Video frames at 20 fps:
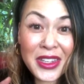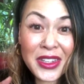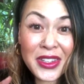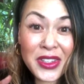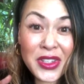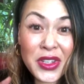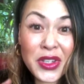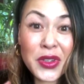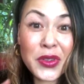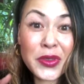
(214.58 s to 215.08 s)

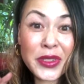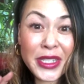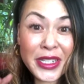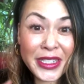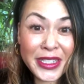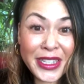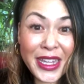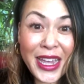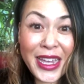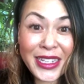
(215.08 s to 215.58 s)
to
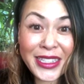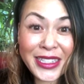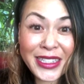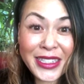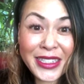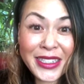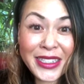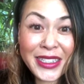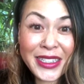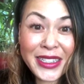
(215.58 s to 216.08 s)
success,
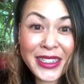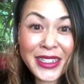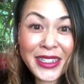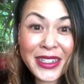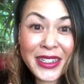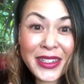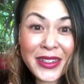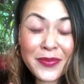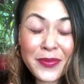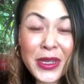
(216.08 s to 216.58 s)

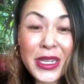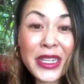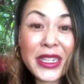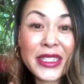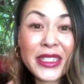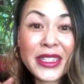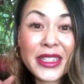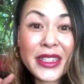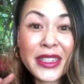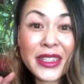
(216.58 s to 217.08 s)

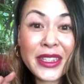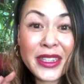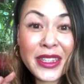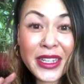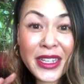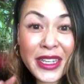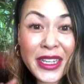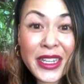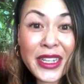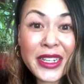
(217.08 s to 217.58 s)
because the
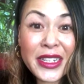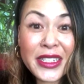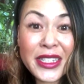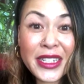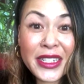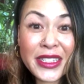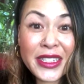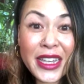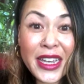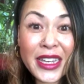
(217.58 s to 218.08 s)
key to
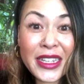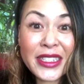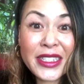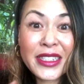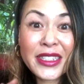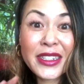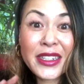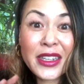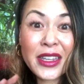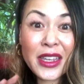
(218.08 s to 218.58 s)
success,
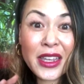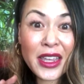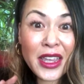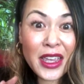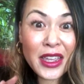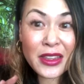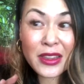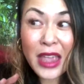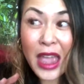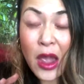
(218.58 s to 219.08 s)

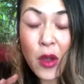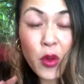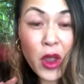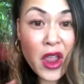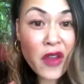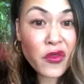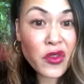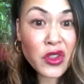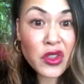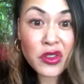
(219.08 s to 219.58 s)
and
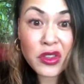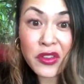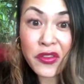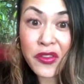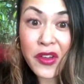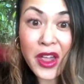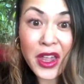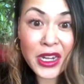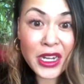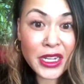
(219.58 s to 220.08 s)
however you
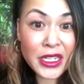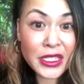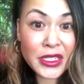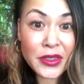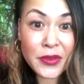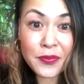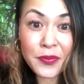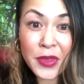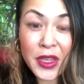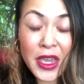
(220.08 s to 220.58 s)
define it,
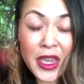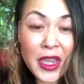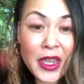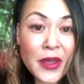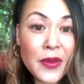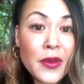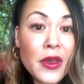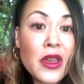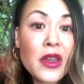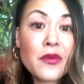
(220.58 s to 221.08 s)
okay,
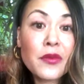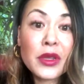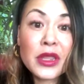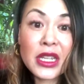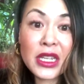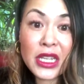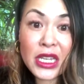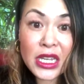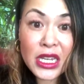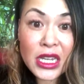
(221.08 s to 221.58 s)
but the
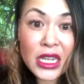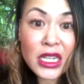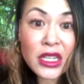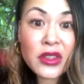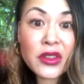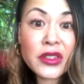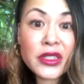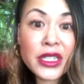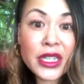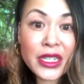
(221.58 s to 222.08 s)
key
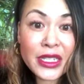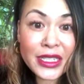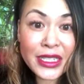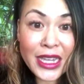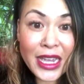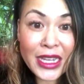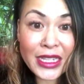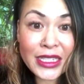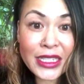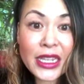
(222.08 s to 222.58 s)
to
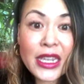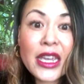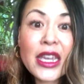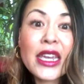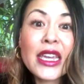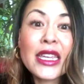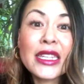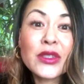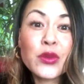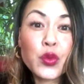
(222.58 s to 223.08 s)
success
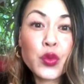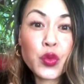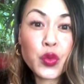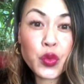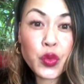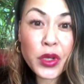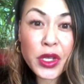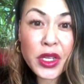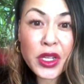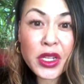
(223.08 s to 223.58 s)
is
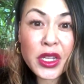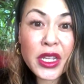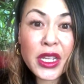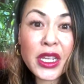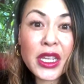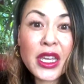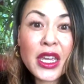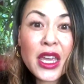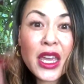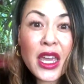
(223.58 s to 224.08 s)

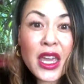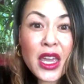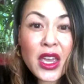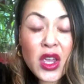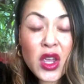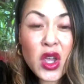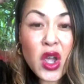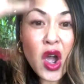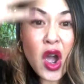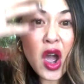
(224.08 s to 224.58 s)
really
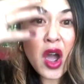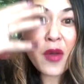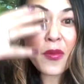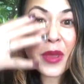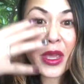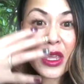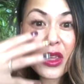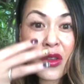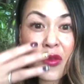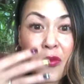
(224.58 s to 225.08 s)

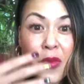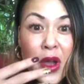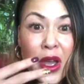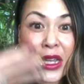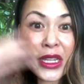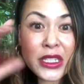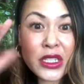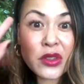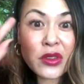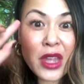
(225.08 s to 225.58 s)
calming your
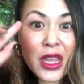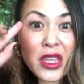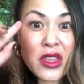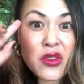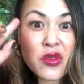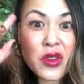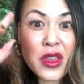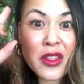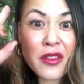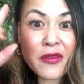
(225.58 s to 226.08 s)
mind so that you
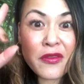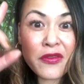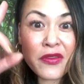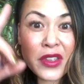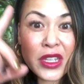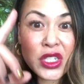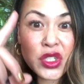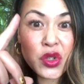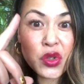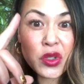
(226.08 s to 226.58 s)
can
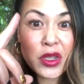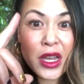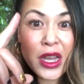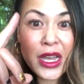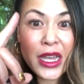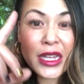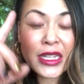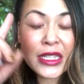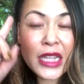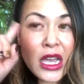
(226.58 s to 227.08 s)

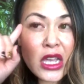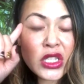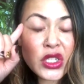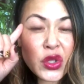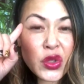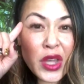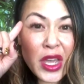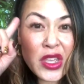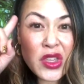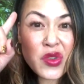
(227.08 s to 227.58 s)
visualize, so
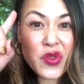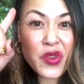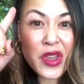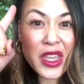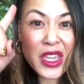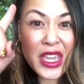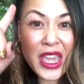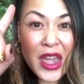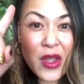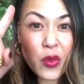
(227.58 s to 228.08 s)
that you can
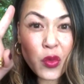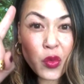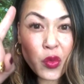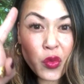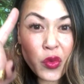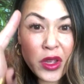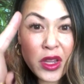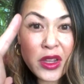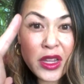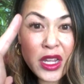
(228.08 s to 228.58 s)
get
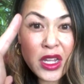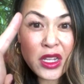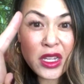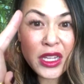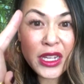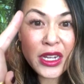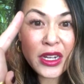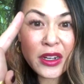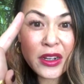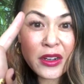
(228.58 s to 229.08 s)
really
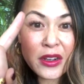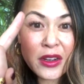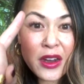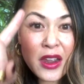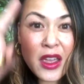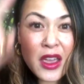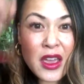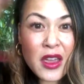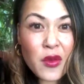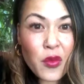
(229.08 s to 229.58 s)
clear
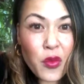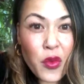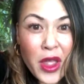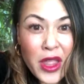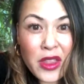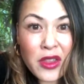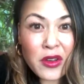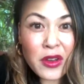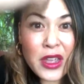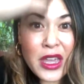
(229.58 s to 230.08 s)
when
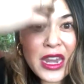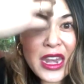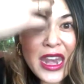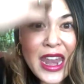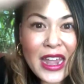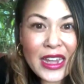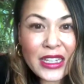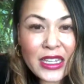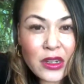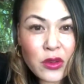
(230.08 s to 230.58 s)
you're
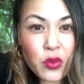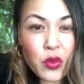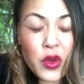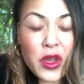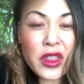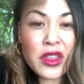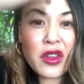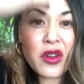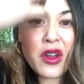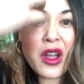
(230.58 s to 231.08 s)
connected
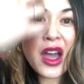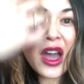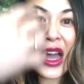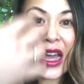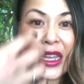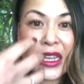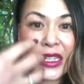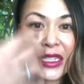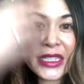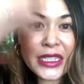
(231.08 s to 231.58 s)
with your
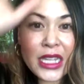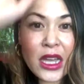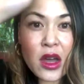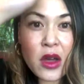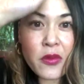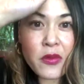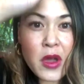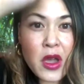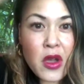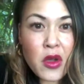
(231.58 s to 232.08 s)
highest
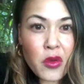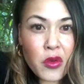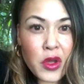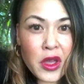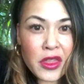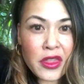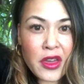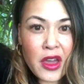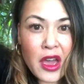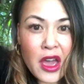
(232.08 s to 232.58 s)
self,
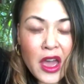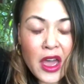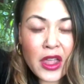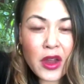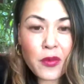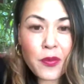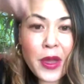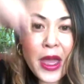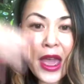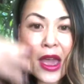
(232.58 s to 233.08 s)
with a higher
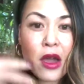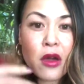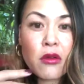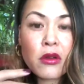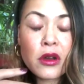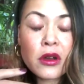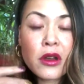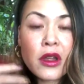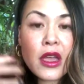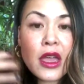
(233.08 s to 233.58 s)

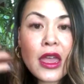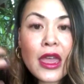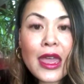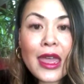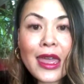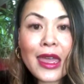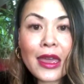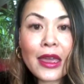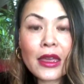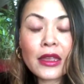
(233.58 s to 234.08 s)
power.
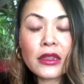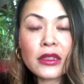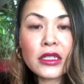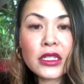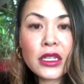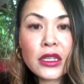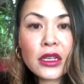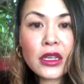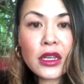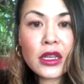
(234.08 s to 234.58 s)
And
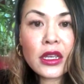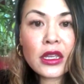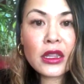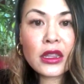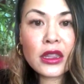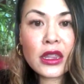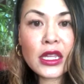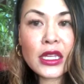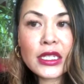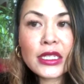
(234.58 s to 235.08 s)

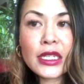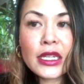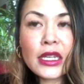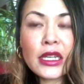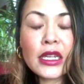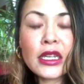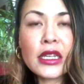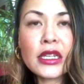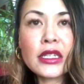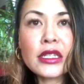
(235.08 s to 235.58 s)
this
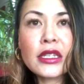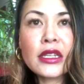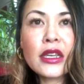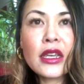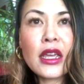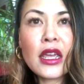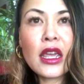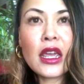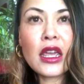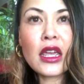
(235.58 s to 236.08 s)
is
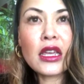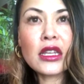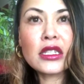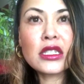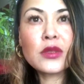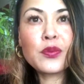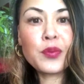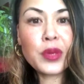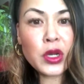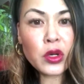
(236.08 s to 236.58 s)
a
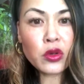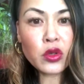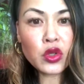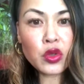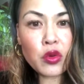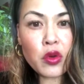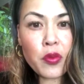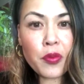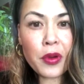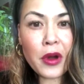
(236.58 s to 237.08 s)

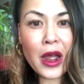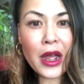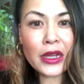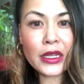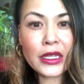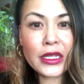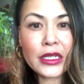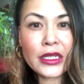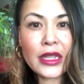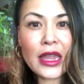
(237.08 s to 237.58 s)
spiritual
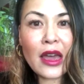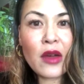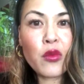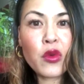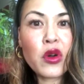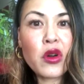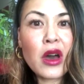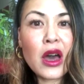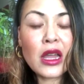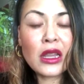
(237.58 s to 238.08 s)
practice that
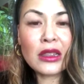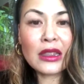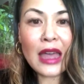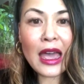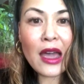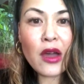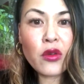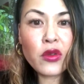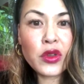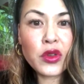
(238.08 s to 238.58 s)
will
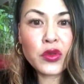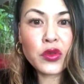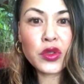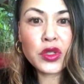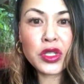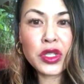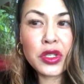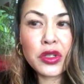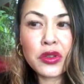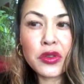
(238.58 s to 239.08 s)
allow you
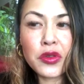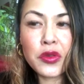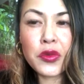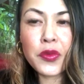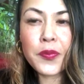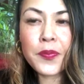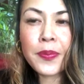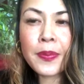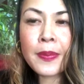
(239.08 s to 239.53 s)
to